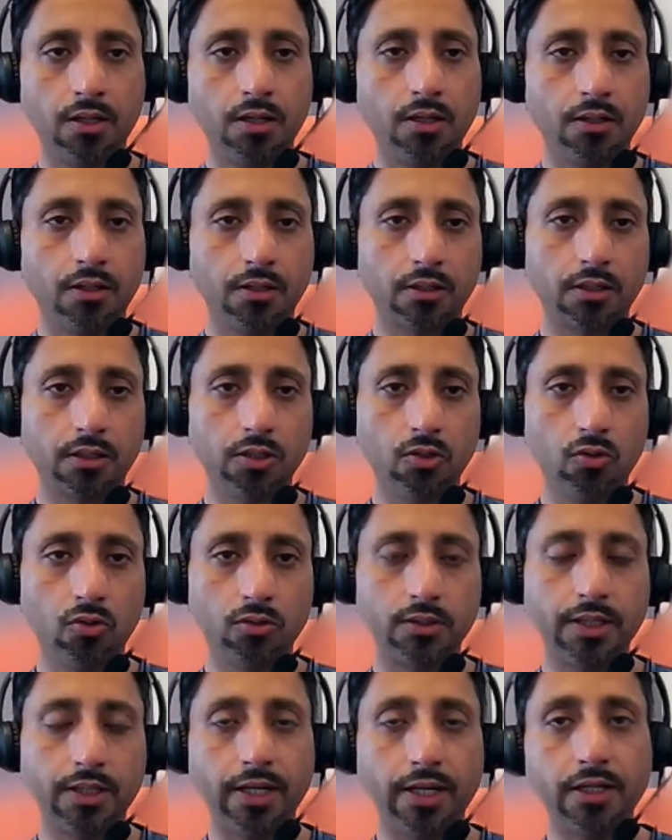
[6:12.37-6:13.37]
So
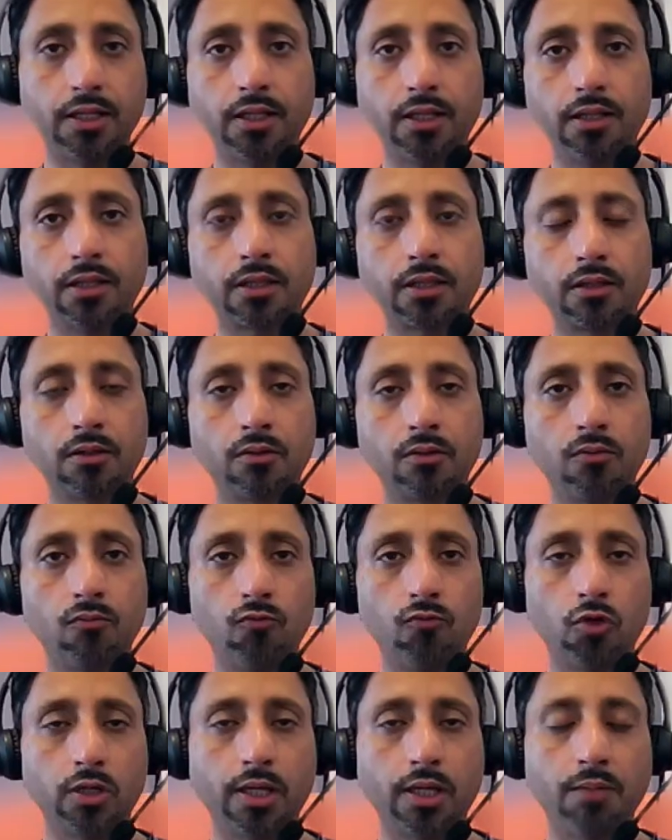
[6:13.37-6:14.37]
that is what
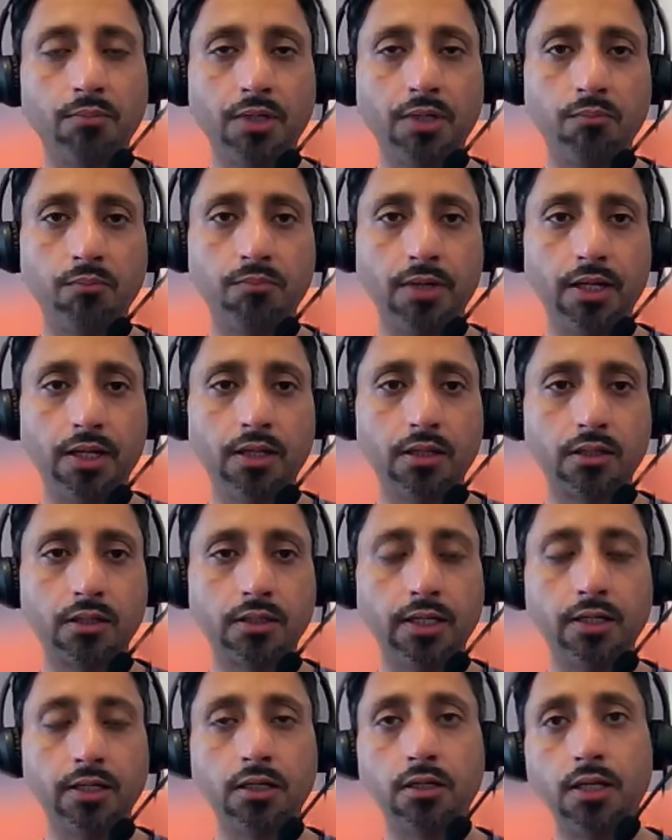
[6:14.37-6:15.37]
I mean by
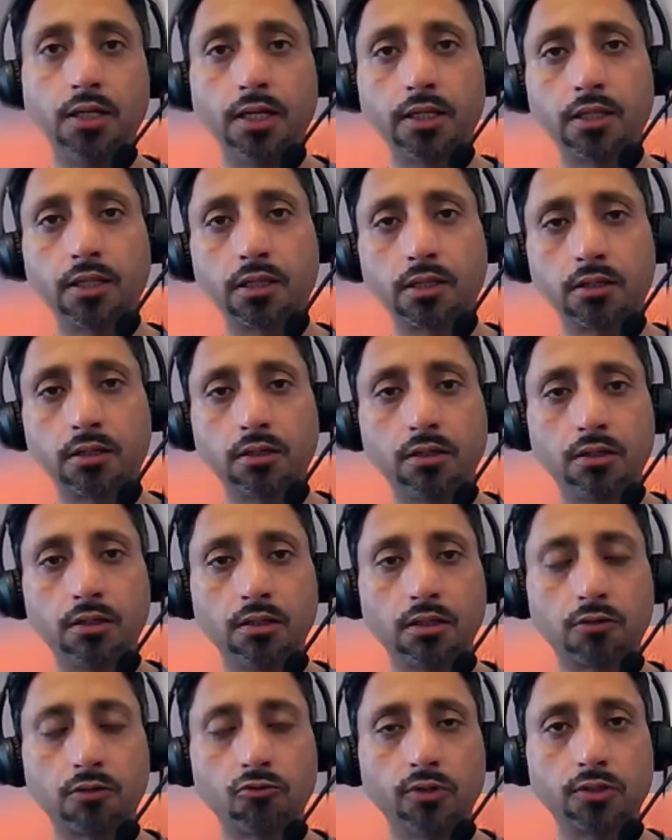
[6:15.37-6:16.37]
standardized
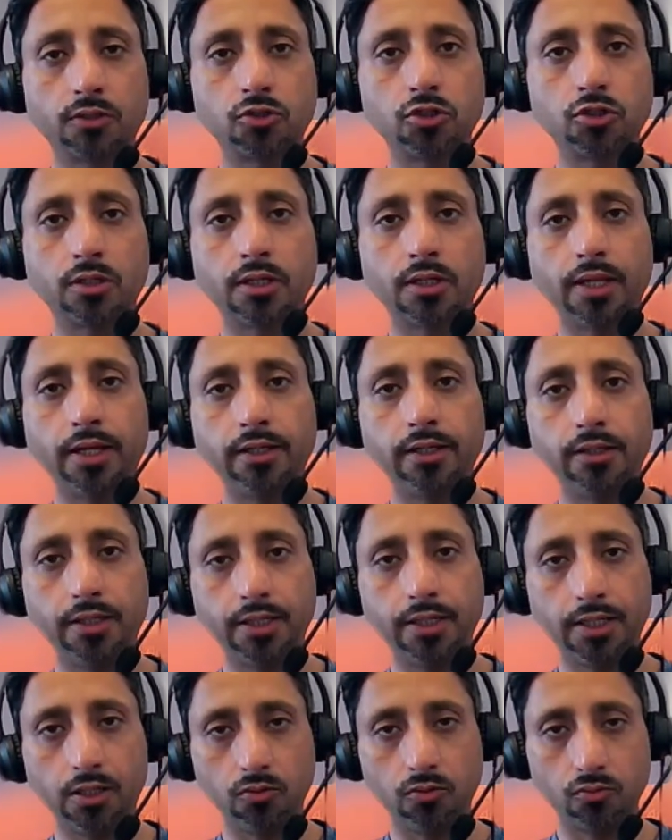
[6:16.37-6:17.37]
structure and
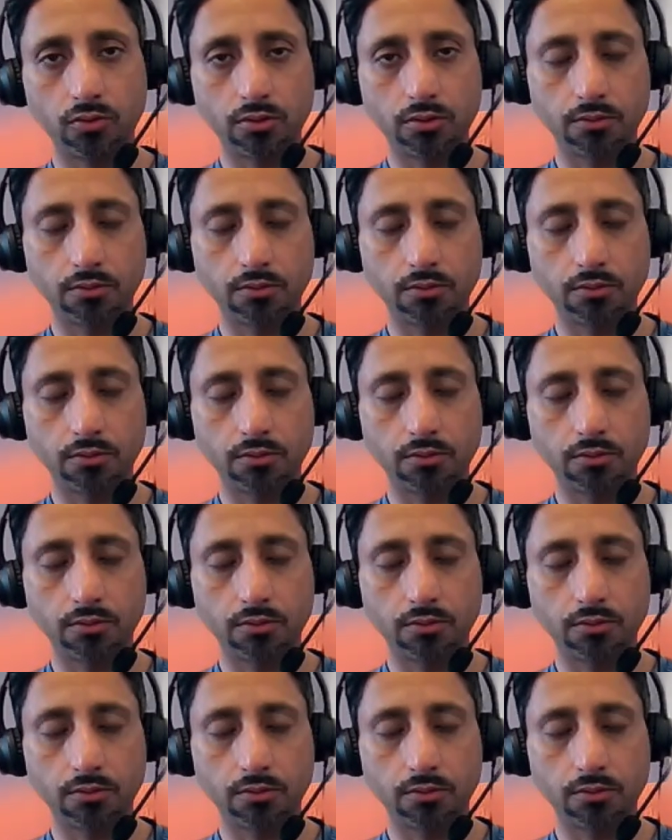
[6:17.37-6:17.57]
layout.